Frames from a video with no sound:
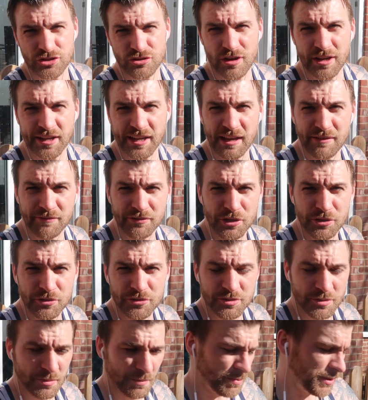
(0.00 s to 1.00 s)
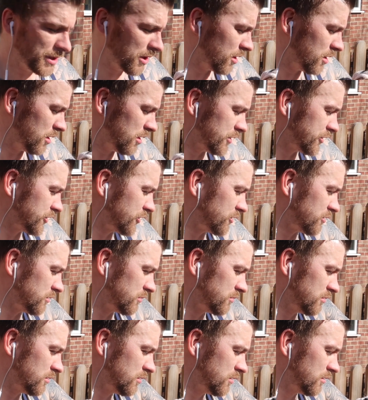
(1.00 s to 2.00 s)
to try and get views
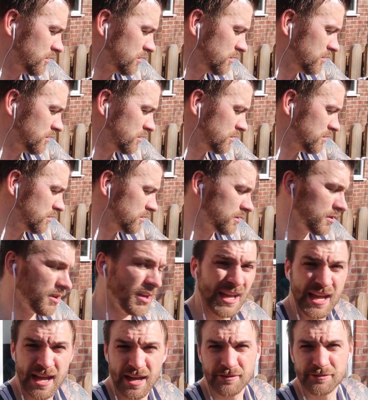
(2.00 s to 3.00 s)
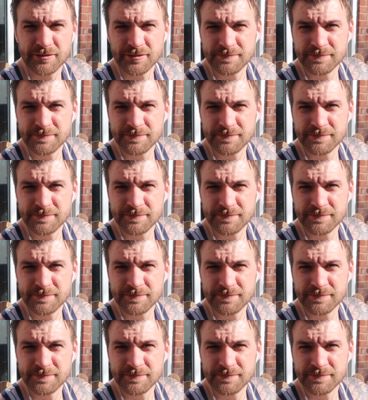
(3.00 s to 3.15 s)
because I have.